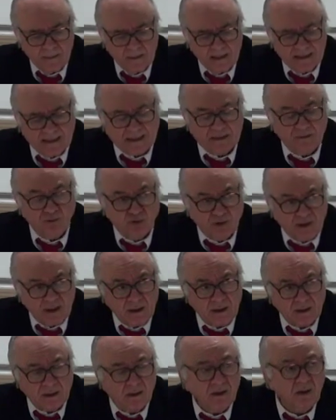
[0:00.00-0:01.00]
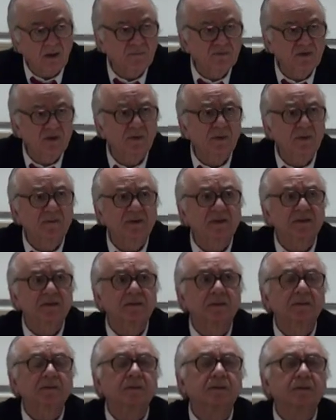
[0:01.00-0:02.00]
the critique of the
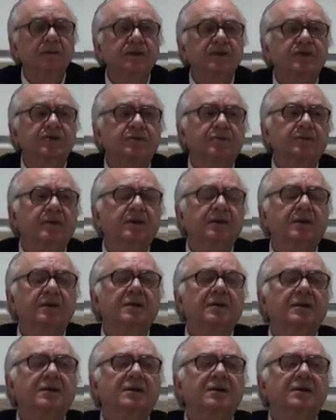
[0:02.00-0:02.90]
universal history